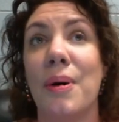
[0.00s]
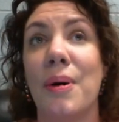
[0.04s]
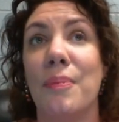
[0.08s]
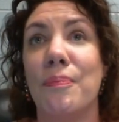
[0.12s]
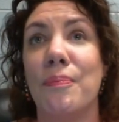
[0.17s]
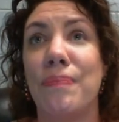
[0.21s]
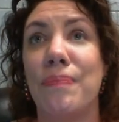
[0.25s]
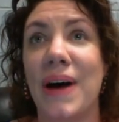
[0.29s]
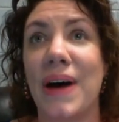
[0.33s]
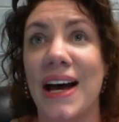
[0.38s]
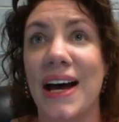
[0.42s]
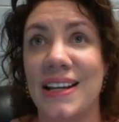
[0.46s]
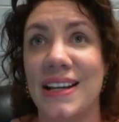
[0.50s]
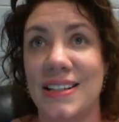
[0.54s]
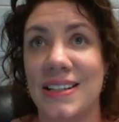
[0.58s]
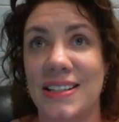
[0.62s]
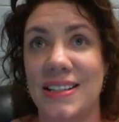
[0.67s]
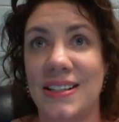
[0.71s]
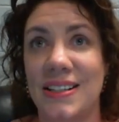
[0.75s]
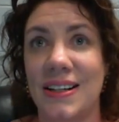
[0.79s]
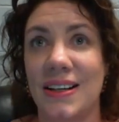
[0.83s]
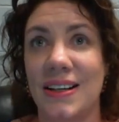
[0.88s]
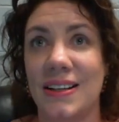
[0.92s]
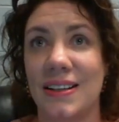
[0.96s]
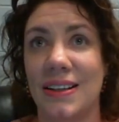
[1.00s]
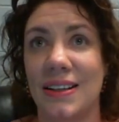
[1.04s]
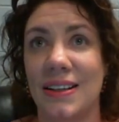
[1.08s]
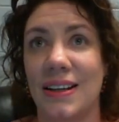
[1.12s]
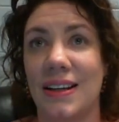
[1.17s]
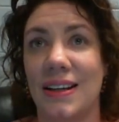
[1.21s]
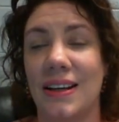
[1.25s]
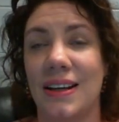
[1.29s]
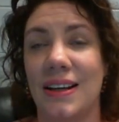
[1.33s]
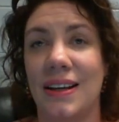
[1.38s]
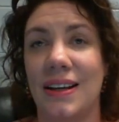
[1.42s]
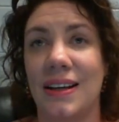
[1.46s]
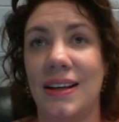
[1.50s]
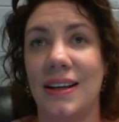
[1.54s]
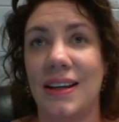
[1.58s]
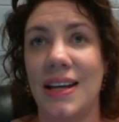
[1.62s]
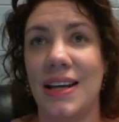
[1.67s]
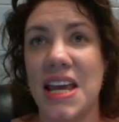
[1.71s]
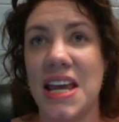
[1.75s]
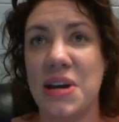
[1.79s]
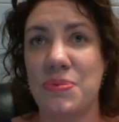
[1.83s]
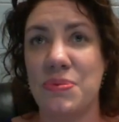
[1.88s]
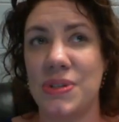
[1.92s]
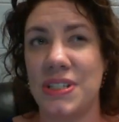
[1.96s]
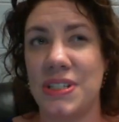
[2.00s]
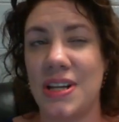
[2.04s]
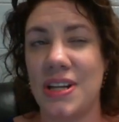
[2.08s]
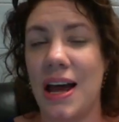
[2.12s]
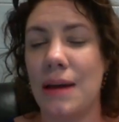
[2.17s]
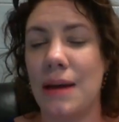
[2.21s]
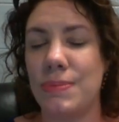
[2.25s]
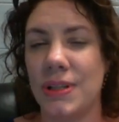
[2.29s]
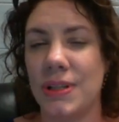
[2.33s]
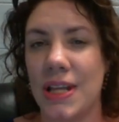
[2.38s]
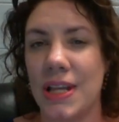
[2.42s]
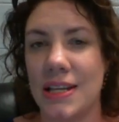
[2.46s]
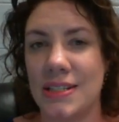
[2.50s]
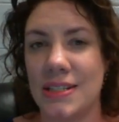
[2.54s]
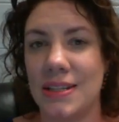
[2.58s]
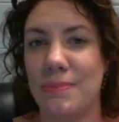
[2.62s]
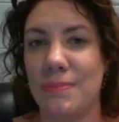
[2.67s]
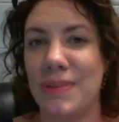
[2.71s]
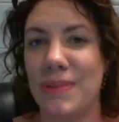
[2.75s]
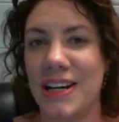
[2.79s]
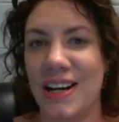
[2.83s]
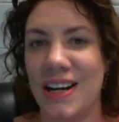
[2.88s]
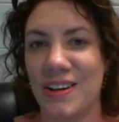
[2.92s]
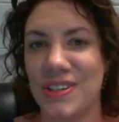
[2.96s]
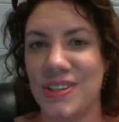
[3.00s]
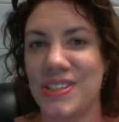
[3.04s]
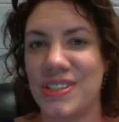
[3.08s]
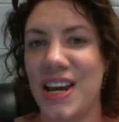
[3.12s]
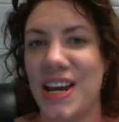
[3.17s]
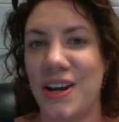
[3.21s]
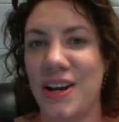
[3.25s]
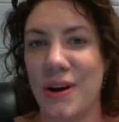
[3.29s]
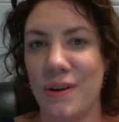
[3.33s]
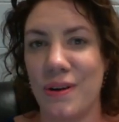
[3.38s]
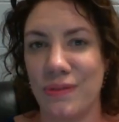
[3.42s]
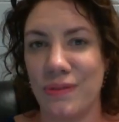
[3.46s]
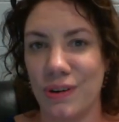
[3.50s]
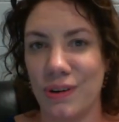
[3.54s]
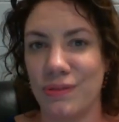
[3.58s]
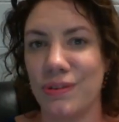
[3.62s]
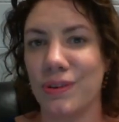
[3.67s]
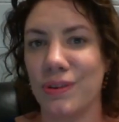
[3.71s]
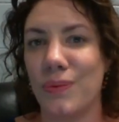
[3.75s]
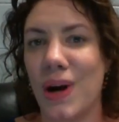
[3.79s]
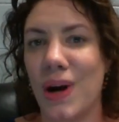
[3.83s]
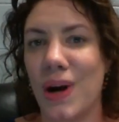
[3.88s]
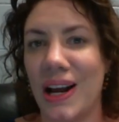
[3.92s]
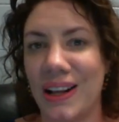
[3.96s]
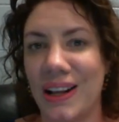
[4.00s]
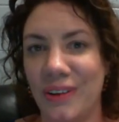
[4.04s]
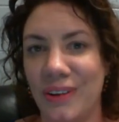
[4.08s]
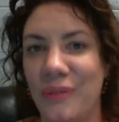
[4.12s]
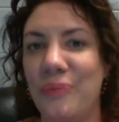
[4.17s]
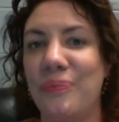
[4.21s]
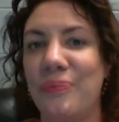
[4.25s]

but it was time to let somebody else take over for a while.